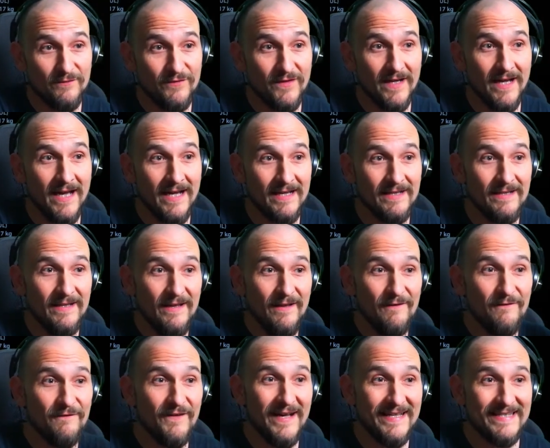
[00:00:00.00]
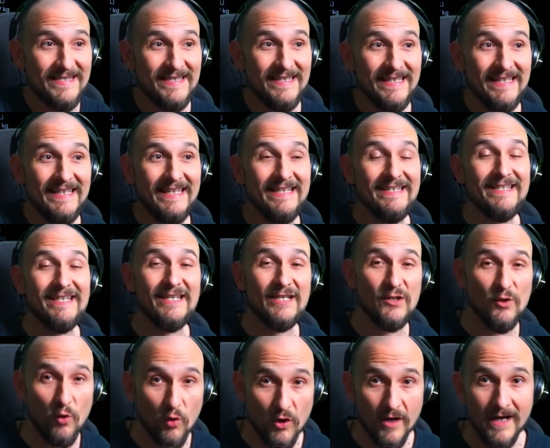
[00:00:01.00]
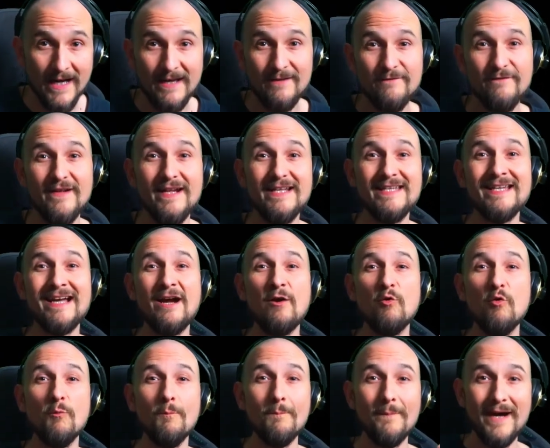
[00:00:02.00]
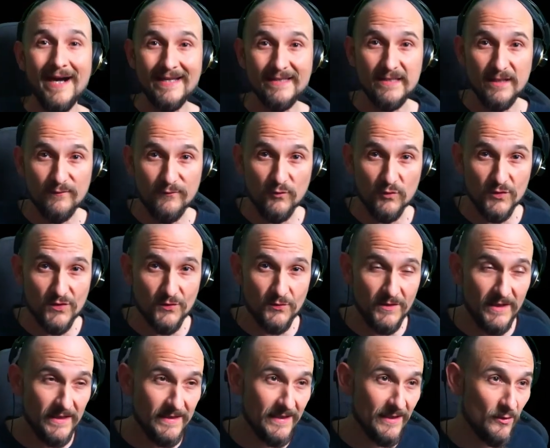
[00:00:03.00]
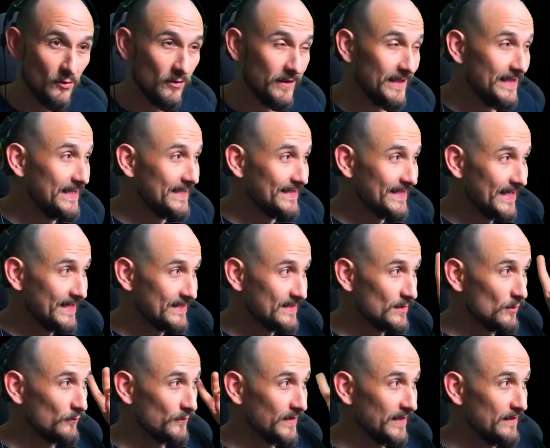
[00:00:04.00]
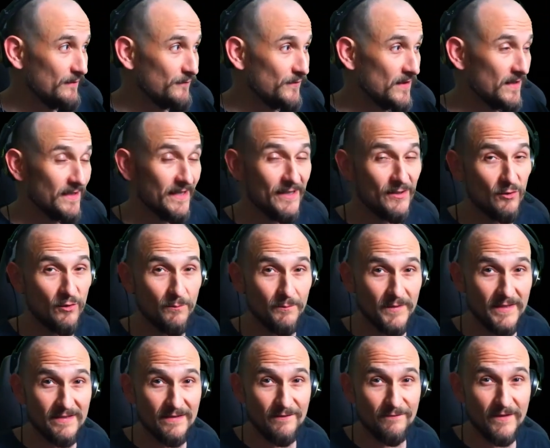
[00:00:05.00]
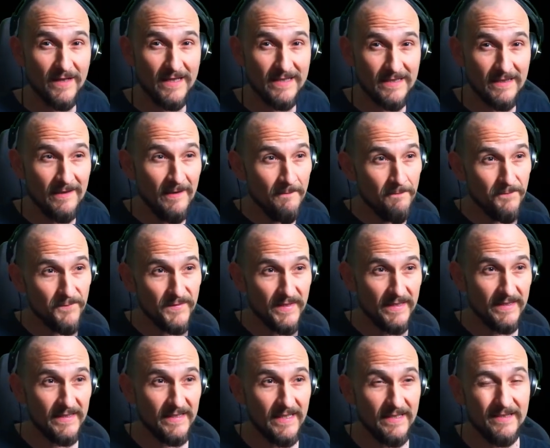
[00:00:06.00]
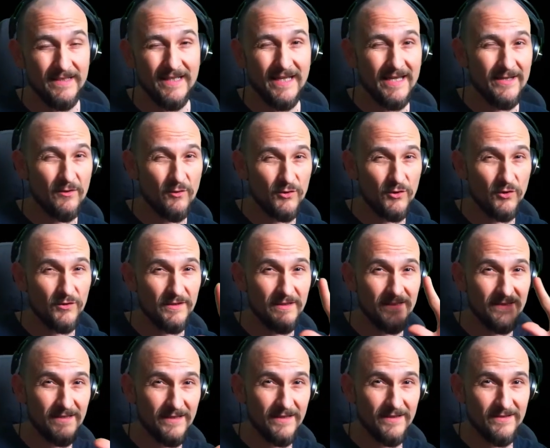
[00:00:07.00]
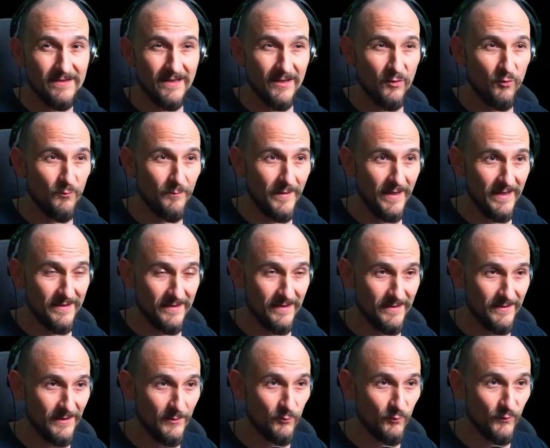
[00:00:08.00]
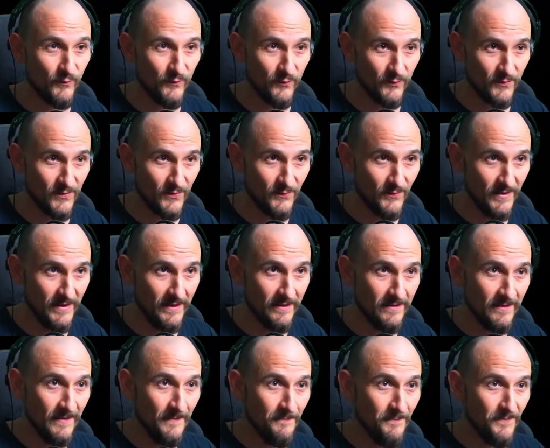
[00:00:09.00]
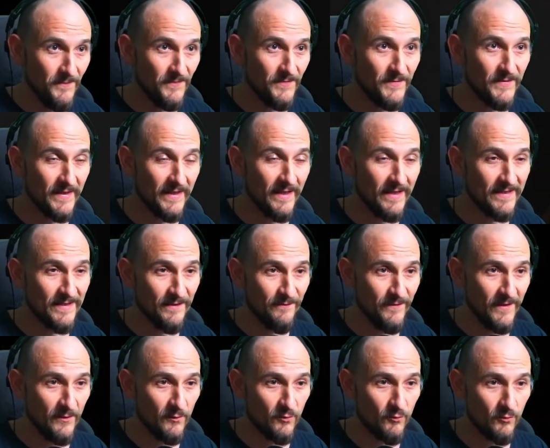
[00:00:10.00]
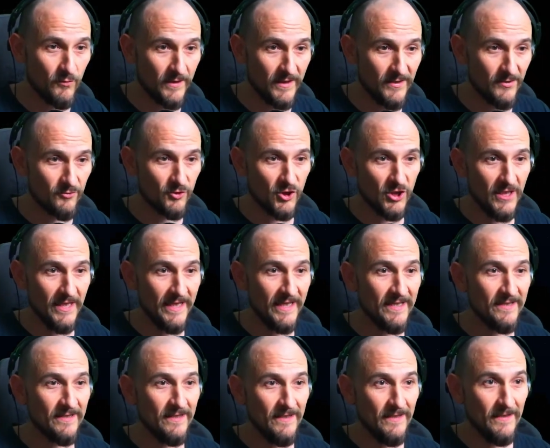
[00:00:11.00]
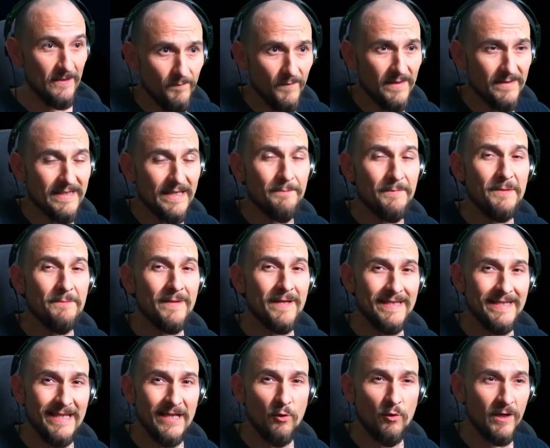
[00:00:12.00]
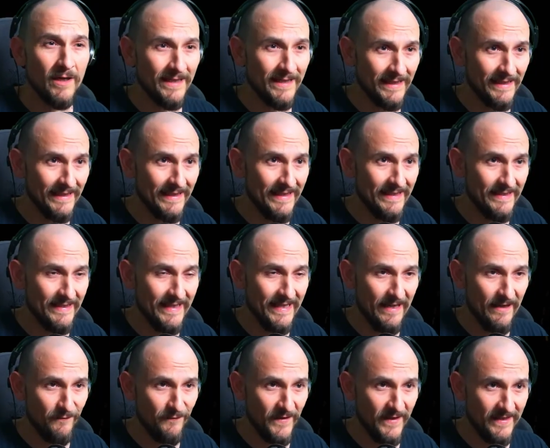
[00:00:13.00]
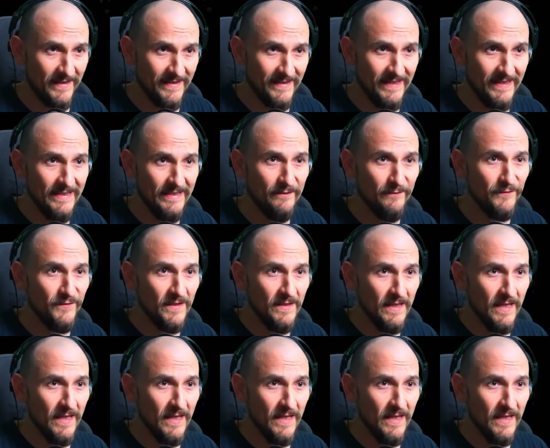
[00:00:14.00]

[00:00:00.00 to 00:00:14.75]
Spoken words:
is, what else goes in here? Which aromatic still works? I will definitely test further in a moment, because I would also like a third aromatic that works well. That would not be bad at all. So you can pull out one after the other really effectively.